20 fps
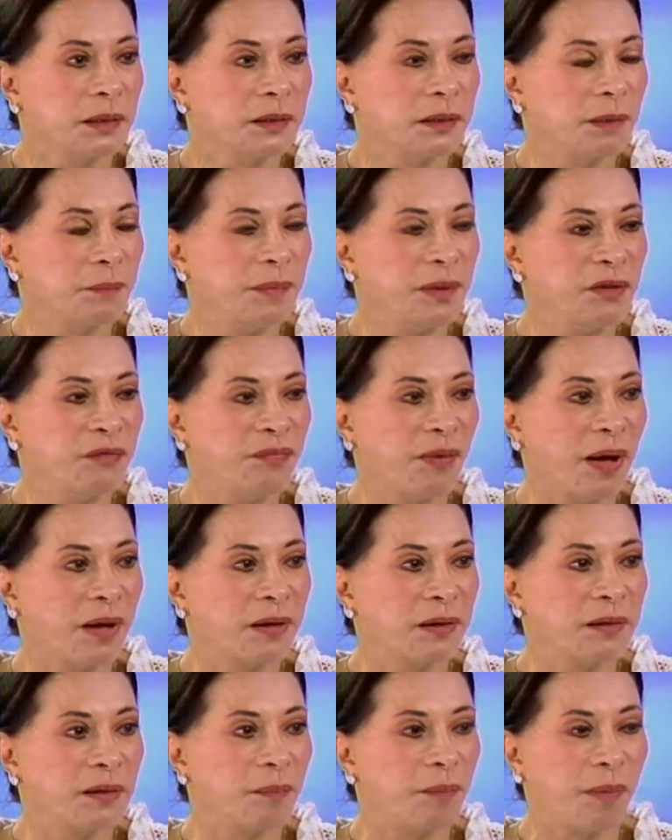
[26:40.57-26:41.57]
they're being
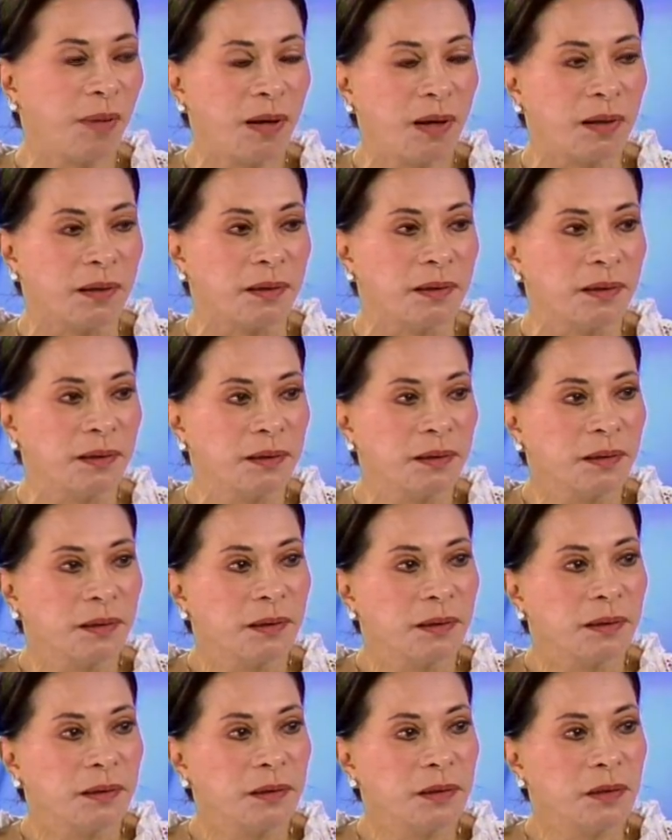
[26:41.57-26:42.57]
fired upon.
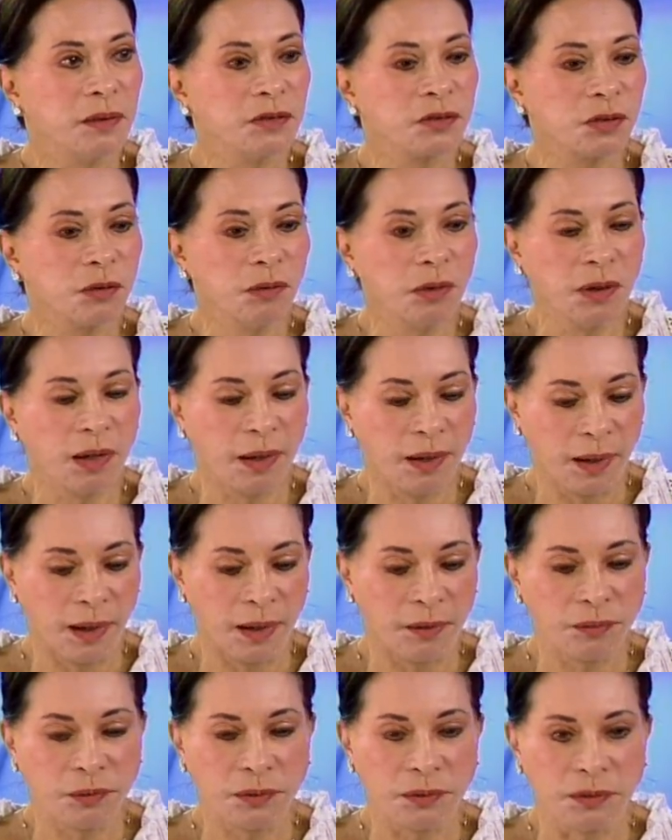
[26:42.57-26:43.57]
You know, so
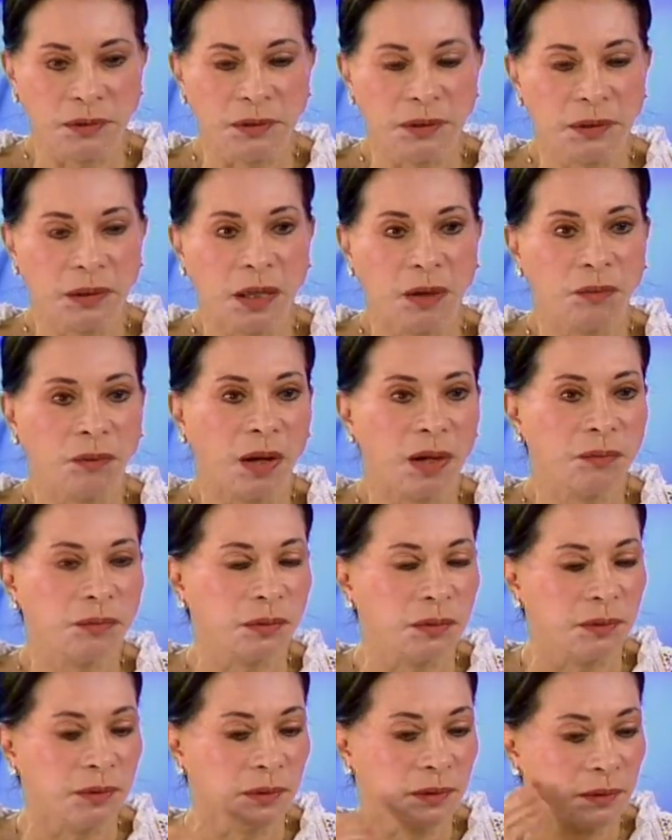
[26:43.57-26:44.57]
I would, I, I
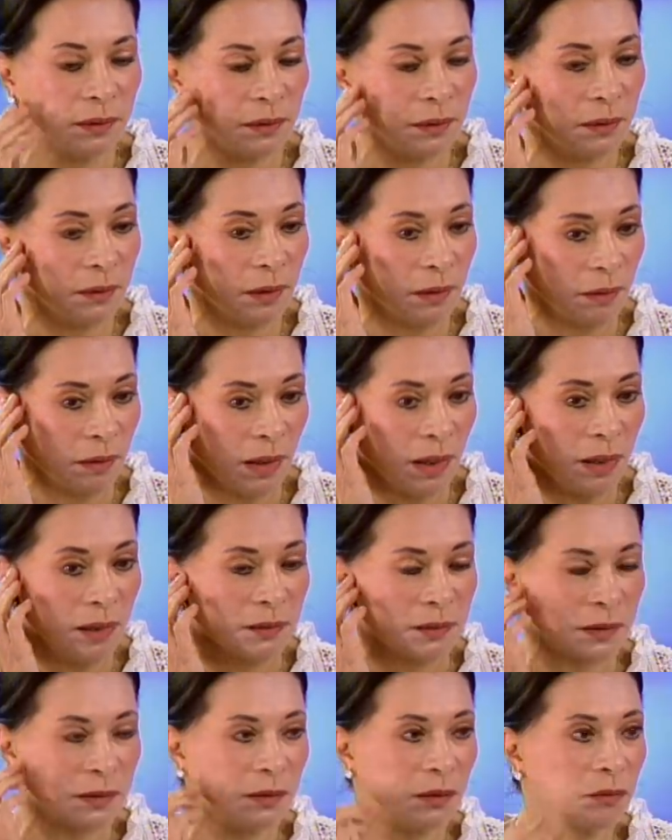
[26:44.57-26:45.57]
would, you know,
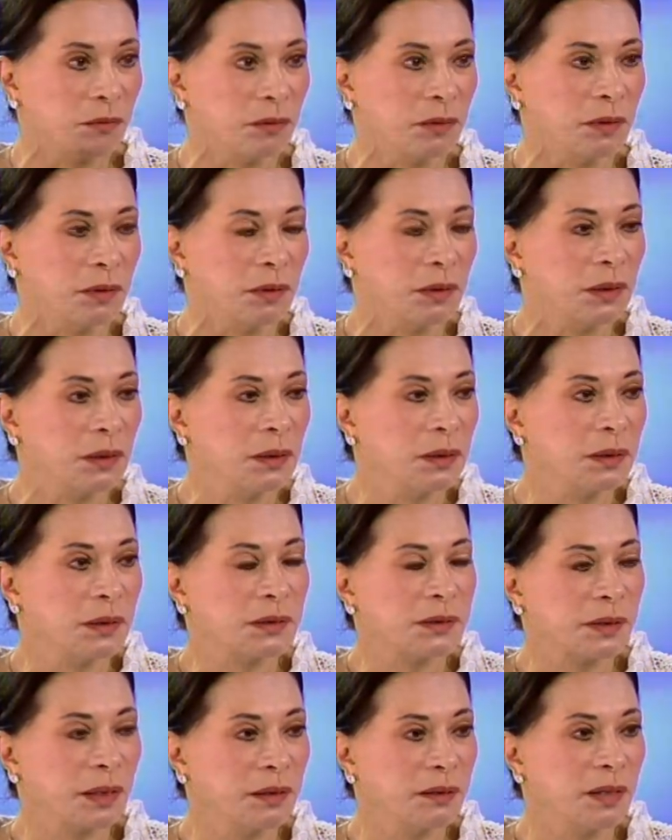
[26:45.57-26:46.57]
ask, you know,
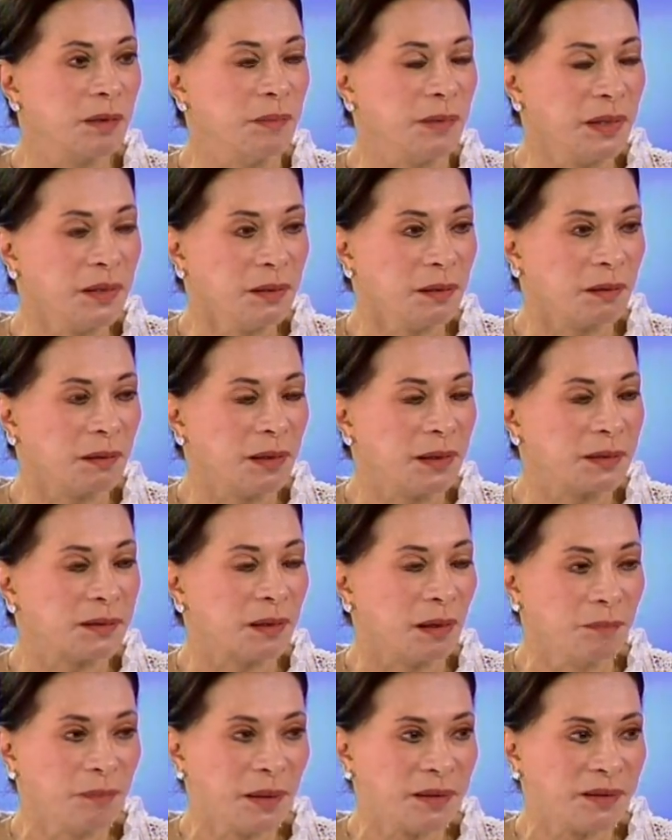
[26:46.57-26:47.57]
send immediately
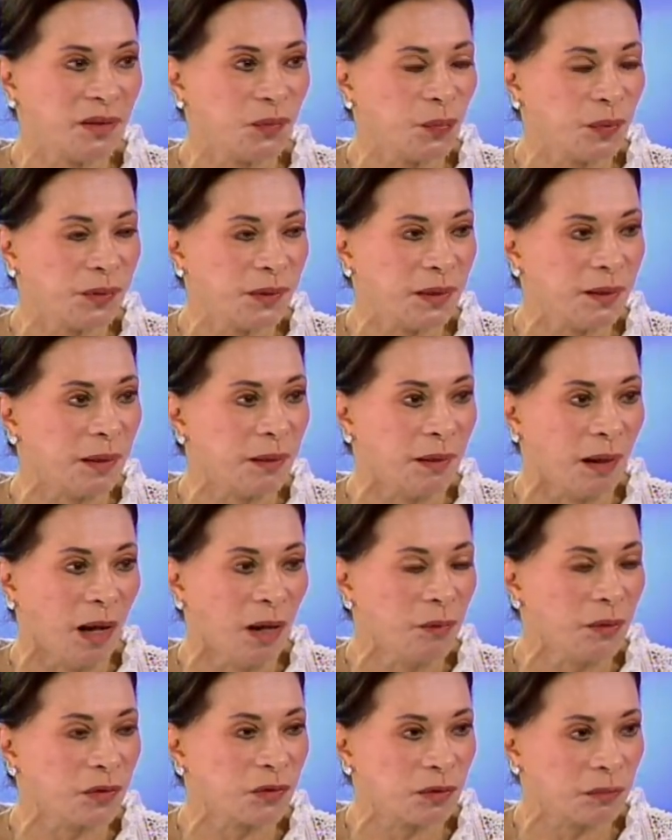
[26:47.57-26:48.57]
somebody within an
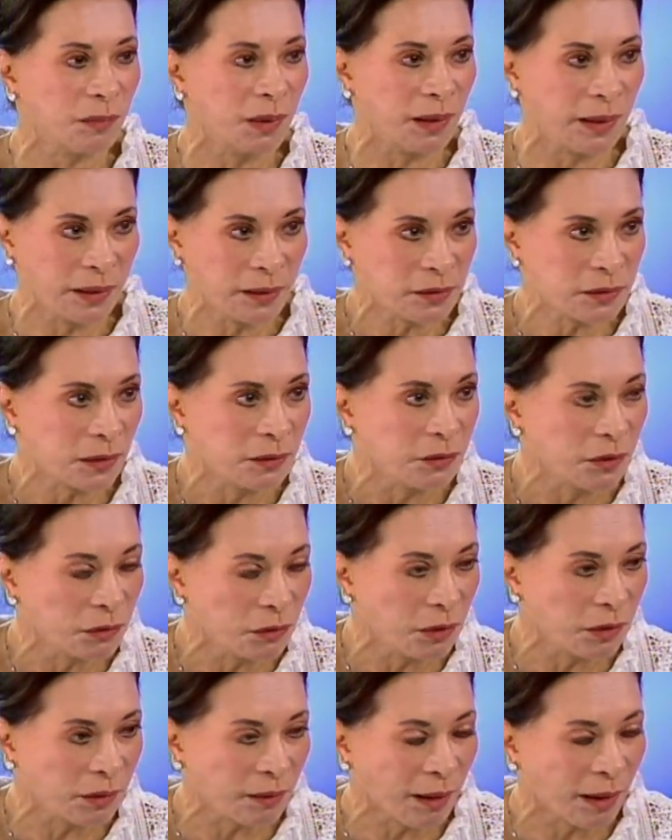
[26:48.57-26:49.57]
hour to Malaysia, you know,
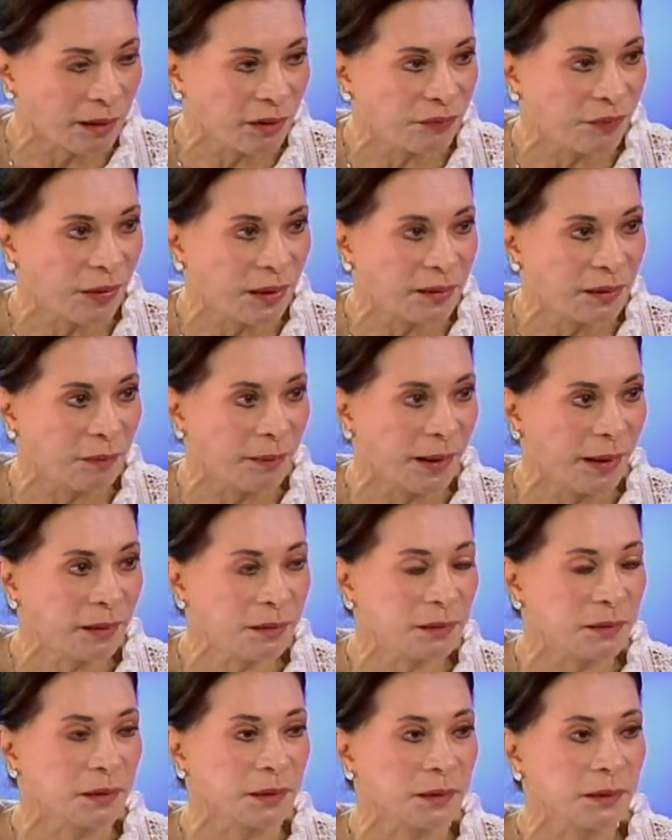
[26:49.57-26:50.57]
and clarify the matter.